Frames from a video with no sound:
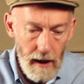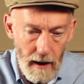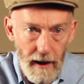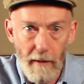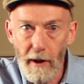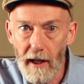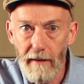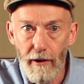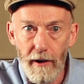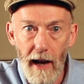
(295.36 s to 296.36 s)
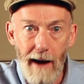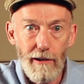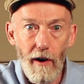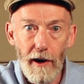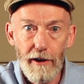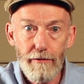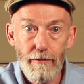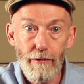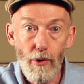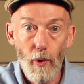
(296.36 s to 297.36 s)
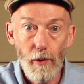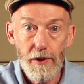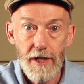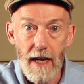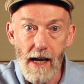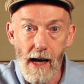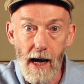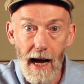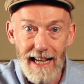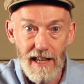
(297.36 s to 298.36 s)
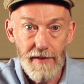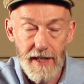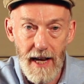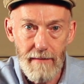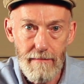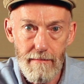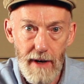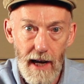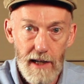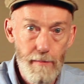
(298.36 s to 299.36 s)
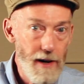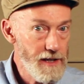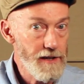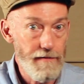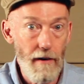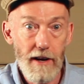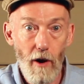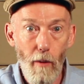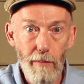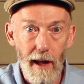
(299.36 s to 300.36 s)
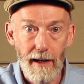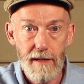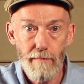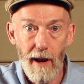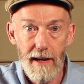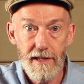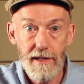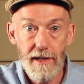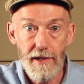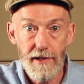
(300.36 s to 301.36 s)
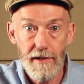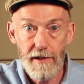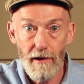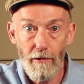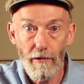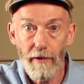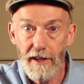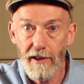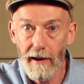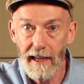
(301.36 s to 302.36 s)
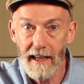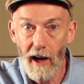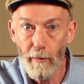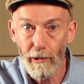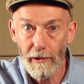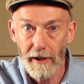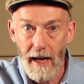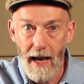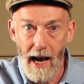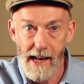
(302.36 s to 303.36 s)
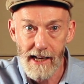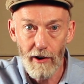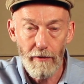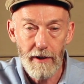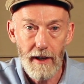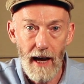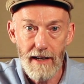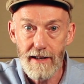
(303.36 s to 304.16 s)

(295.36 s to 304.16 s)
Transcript: Okay, I'm going to give an outline of the rules. As I've said, Mini Express is very complex. Players' decisions are all very tightly coupled, and it can often get